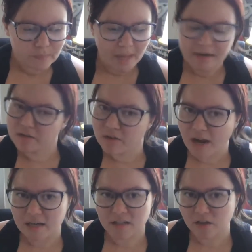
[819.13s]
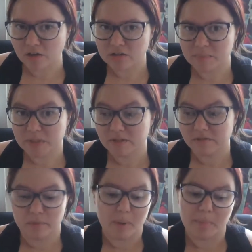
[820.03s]
I never had encouragement
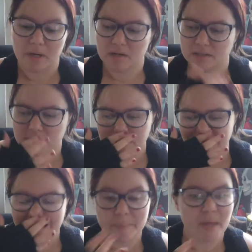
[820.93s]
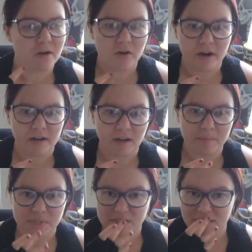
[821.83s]
from my parents and I'm not crying.
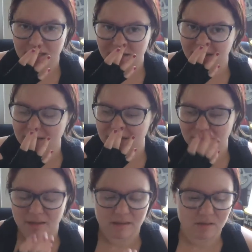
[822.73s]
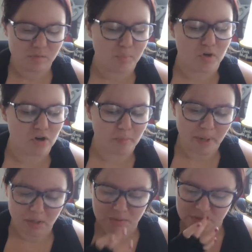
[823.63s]
I'm just like, there's a booger in
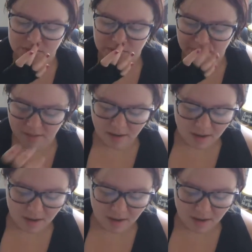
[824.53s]
my nose or something.